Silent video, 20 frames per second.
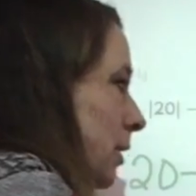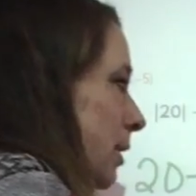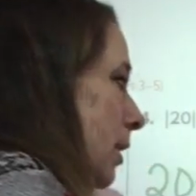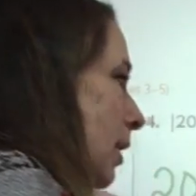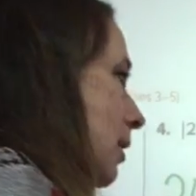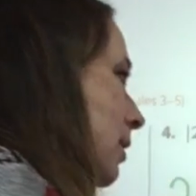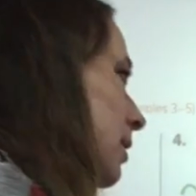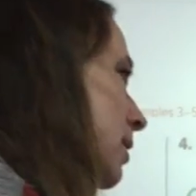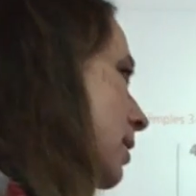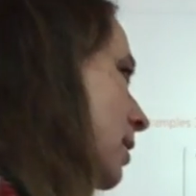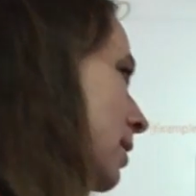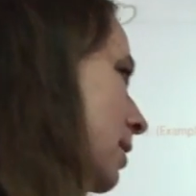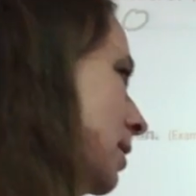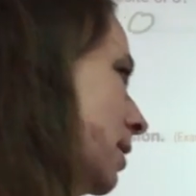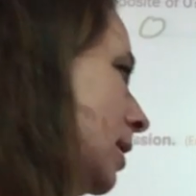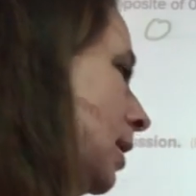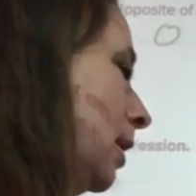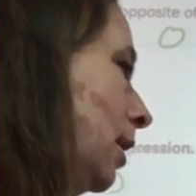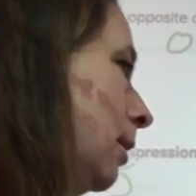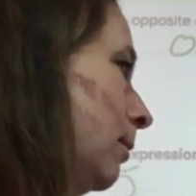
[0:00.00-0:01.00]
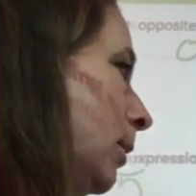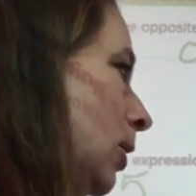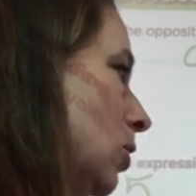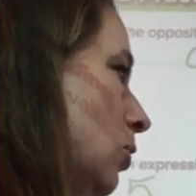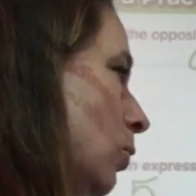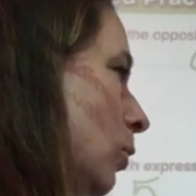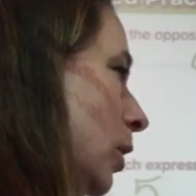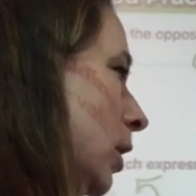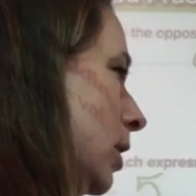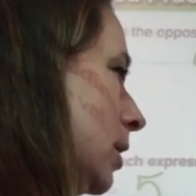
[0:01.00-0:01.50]
Let's see. 16 be
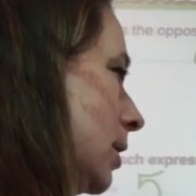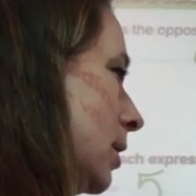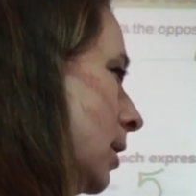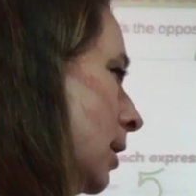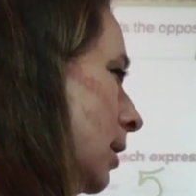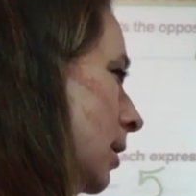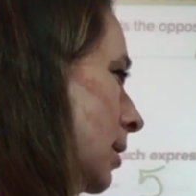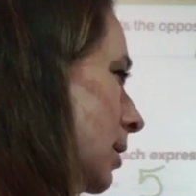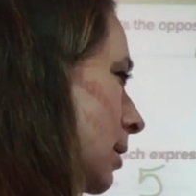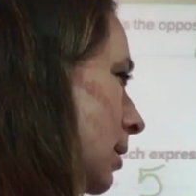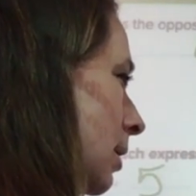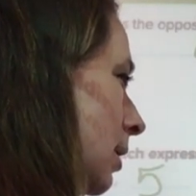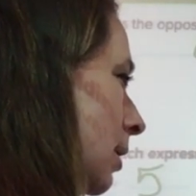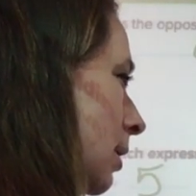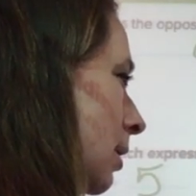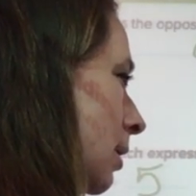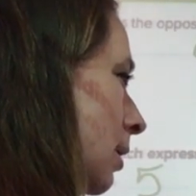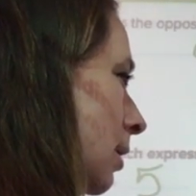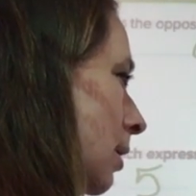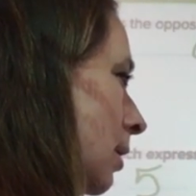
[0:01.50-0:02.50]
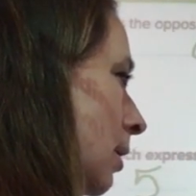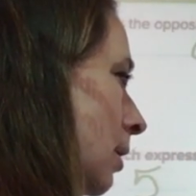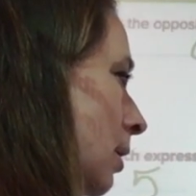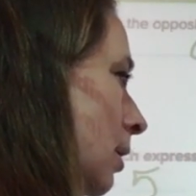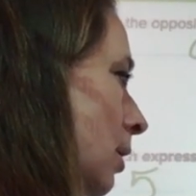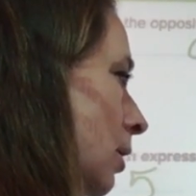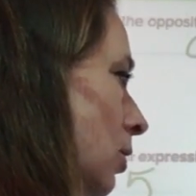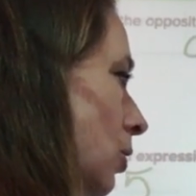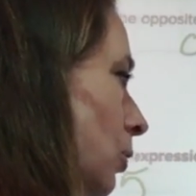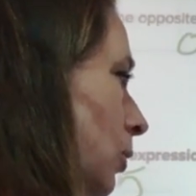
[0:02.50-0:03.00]
26,
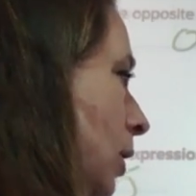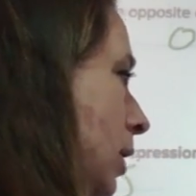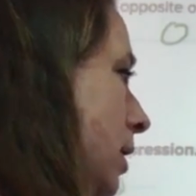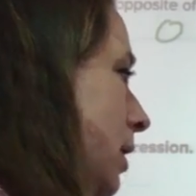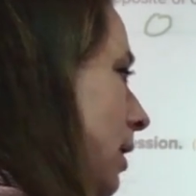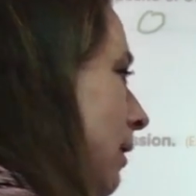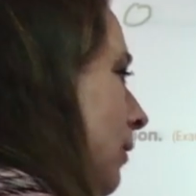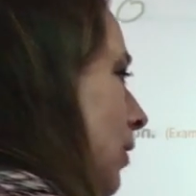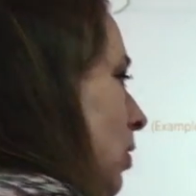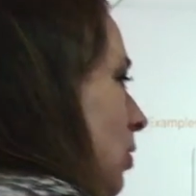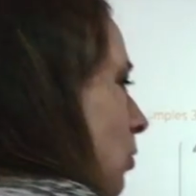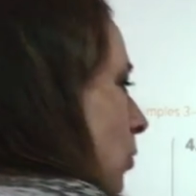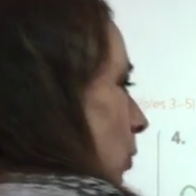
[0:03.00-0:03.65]
27,